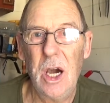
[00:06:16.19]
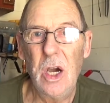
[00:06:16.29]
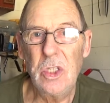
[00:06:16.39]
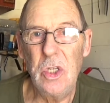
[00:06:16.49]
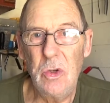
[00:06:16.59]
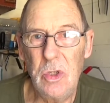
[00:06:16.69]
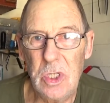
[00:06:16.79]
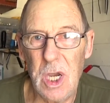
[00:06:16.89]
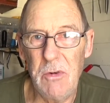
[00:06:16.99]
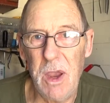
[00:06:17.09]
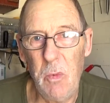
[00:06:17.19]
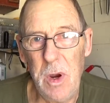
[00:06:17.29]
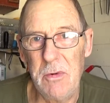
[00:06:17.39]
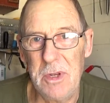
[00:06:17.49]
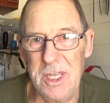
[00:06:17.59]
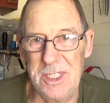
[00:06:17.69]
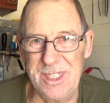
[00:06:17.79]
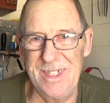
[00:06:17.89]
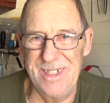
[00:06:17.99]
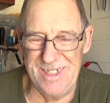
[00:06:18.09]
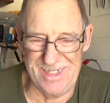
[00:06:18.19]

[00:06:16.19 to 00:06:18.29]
I still used to go around wearing this.